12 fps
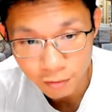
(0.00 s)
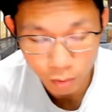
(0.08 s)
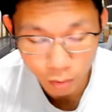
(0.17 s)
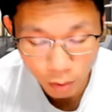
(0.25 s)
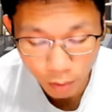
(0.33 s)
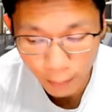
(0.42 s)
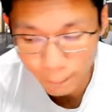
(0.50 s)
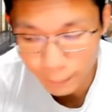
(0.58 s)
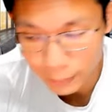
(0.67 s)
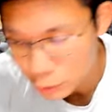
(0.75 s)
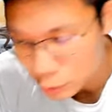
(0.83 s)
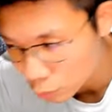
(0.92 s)
What will
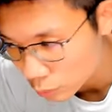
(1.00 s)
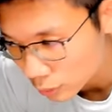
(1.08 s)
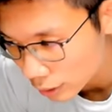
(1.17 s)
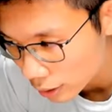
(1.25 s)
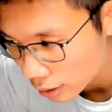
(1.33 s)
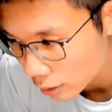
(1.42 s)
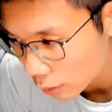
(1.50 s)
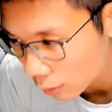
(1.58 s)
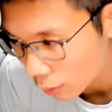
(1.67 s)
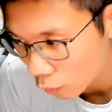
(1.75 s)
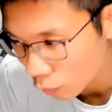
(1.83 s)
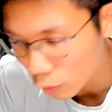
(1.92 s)
happen to the
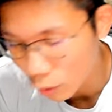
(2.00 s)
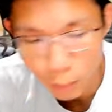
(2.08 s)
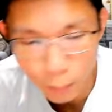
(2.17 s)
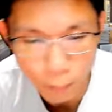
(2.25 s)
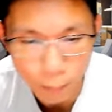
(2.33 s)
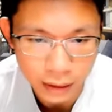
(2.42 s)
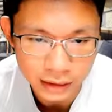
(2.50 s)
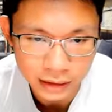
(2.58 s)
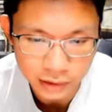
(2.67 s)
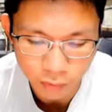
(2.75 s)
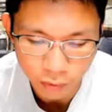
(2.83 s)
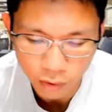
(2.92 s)
overall
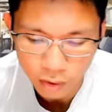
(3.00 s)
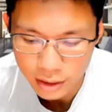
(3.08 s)
prices for